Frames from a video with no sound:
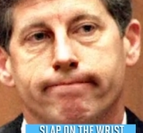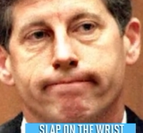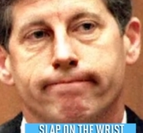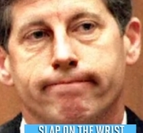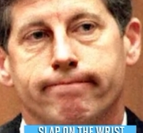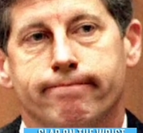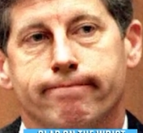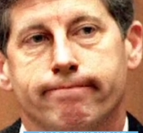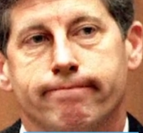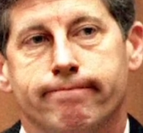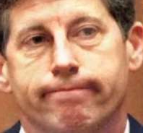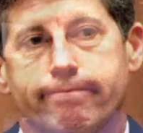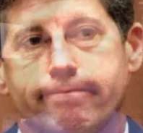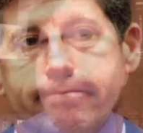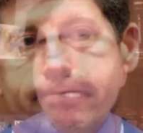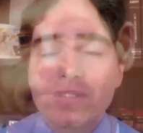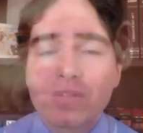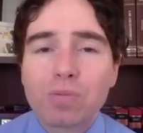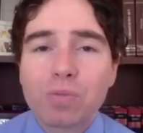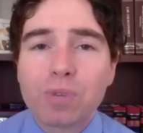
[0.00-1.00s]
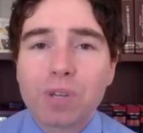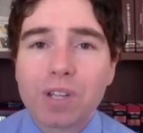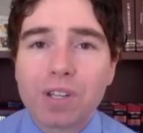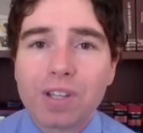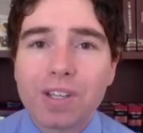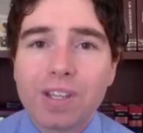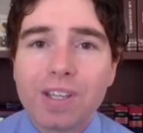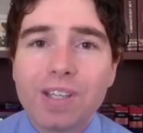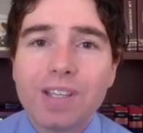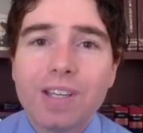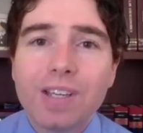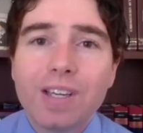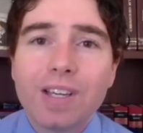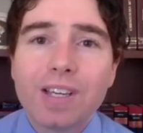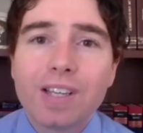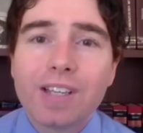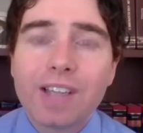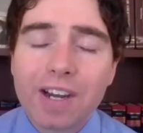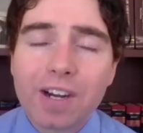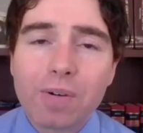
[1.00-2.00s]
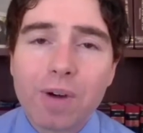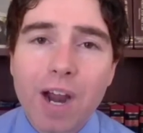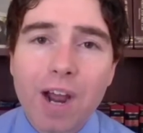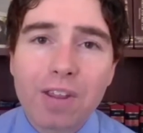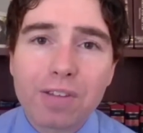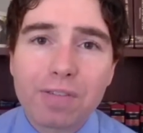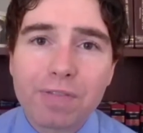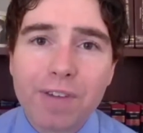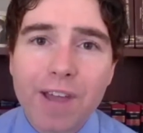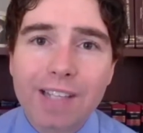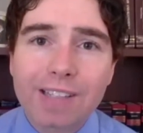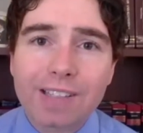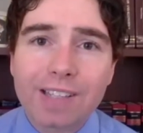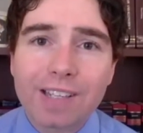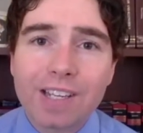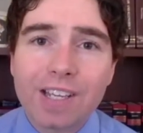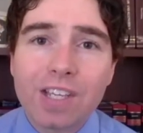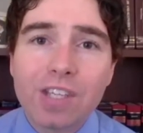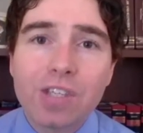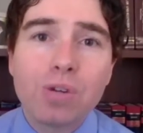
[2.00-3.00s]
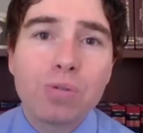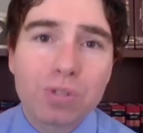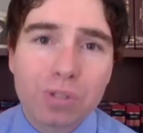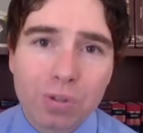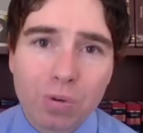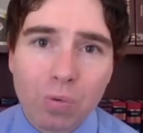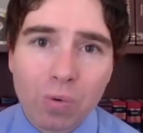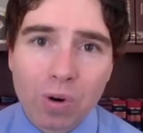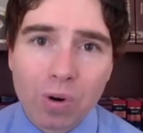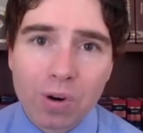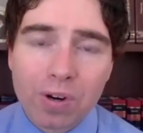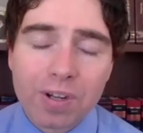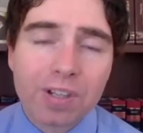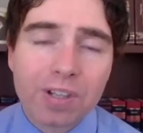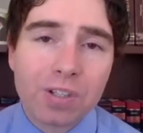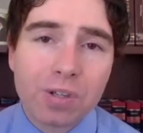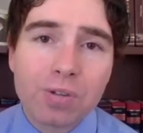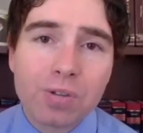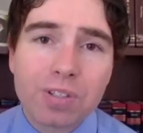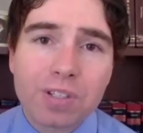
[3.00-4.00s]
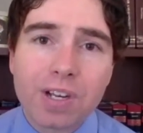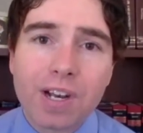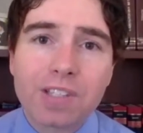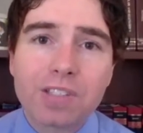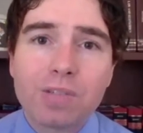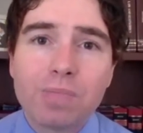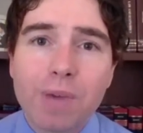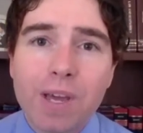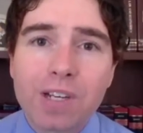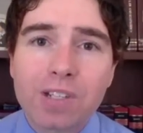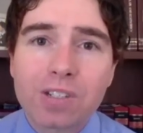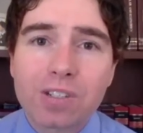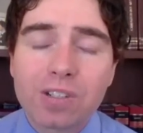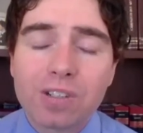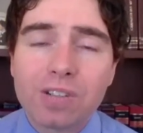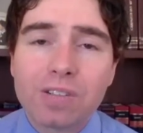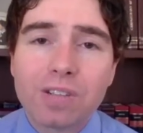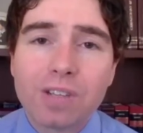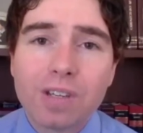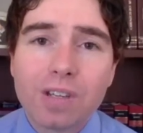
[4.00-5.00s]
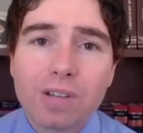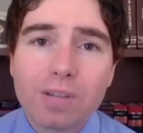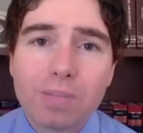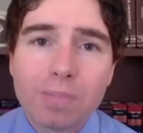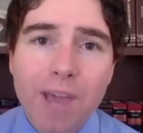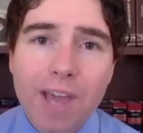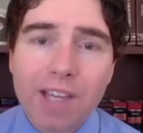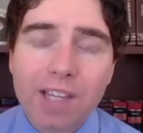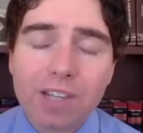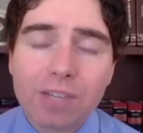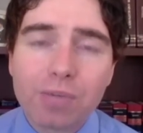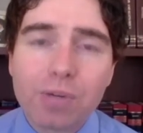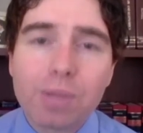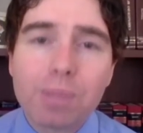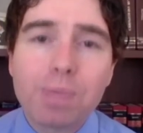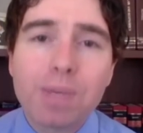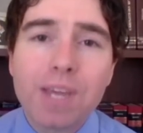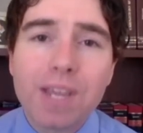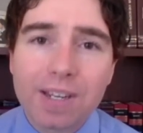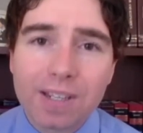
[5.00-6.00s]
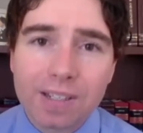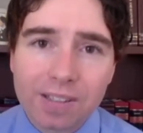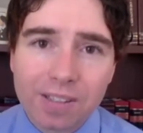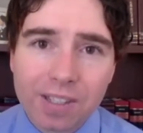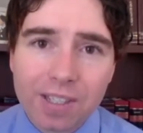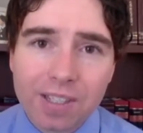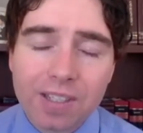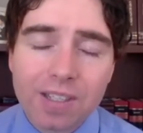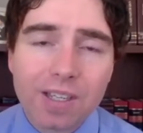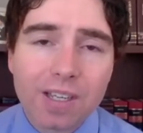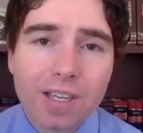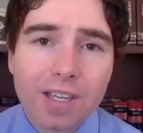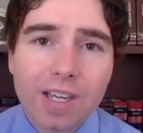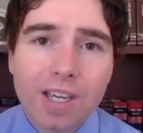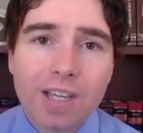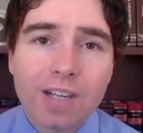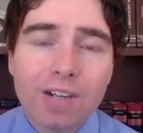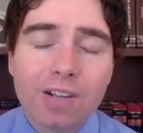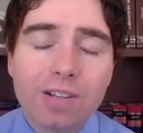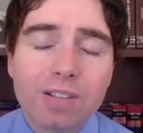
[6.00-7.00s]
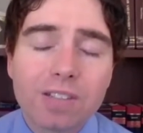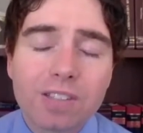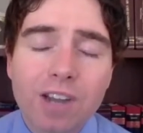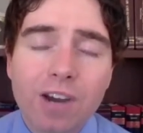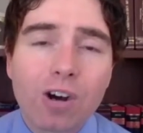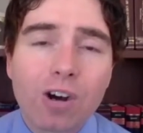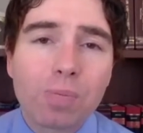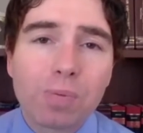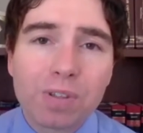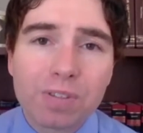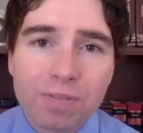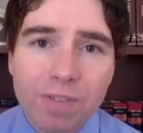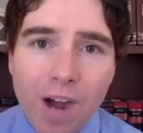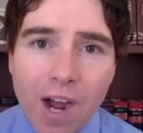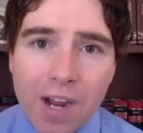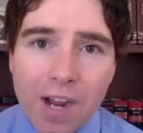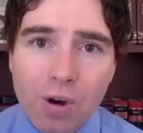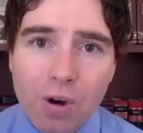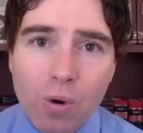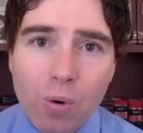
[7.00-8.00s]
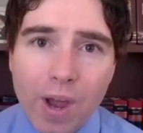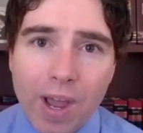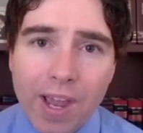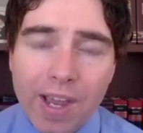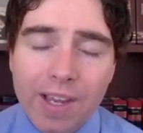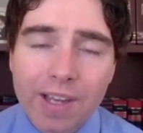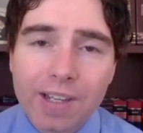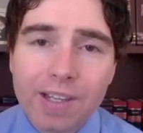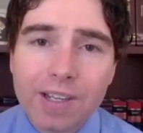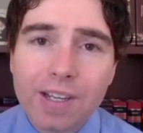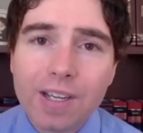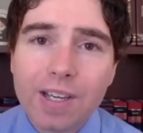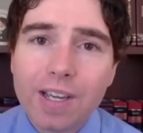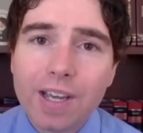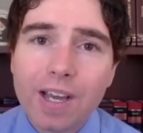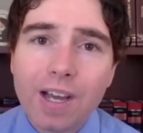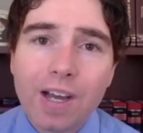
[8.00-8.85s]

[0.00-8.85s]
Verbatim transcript: But that doesn't really get around the fact that he used the word and used it, as you mentioned, Maggie, repeatedly in a terribly vile way,